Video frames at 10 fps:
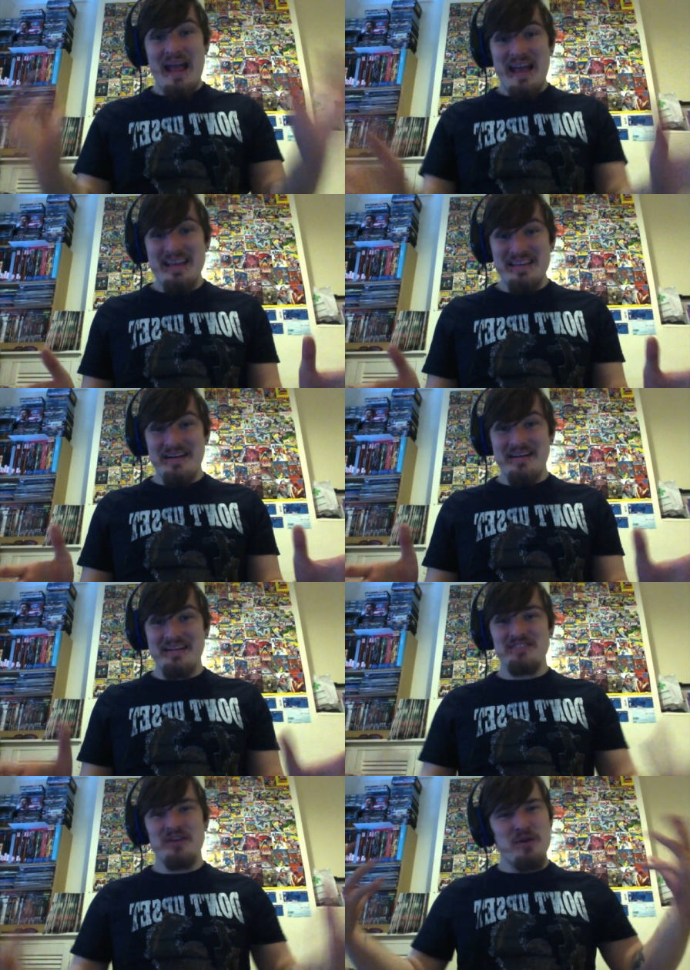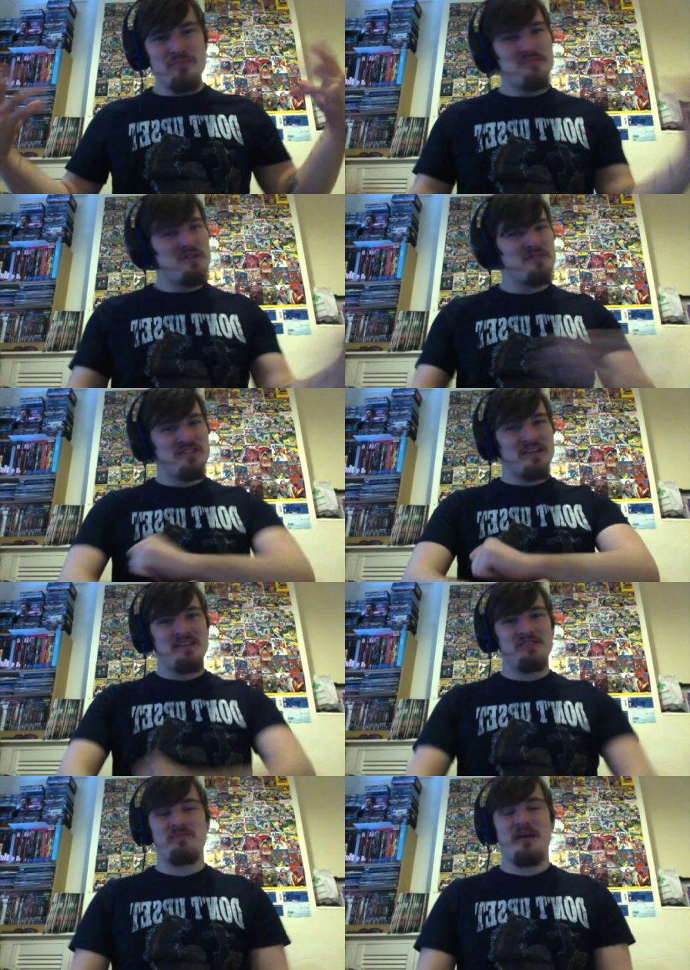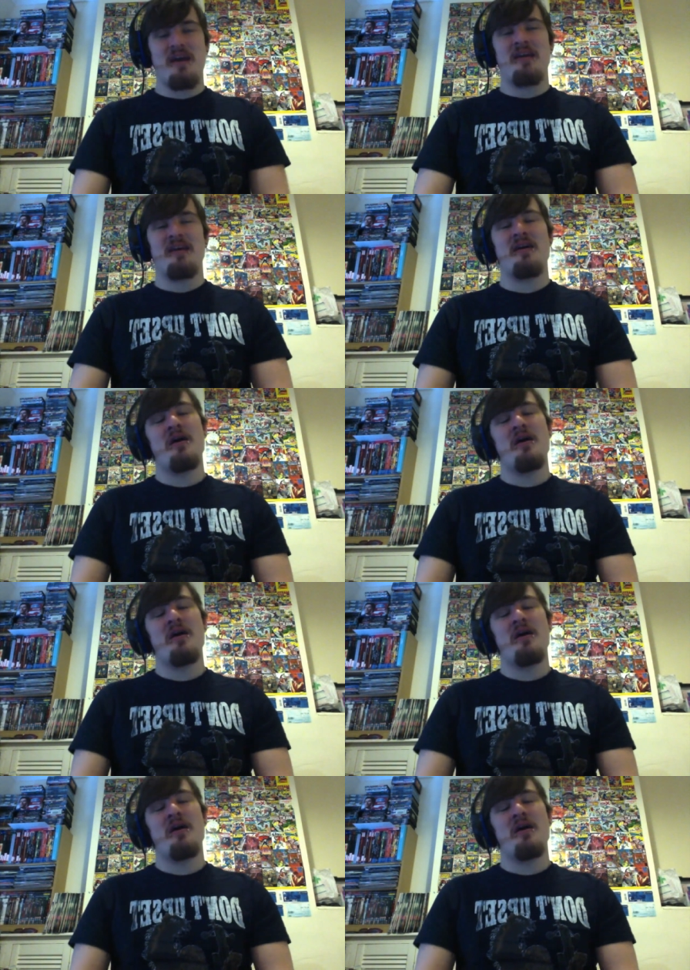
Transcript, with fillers: Hey guys, Music Ninja Mat here,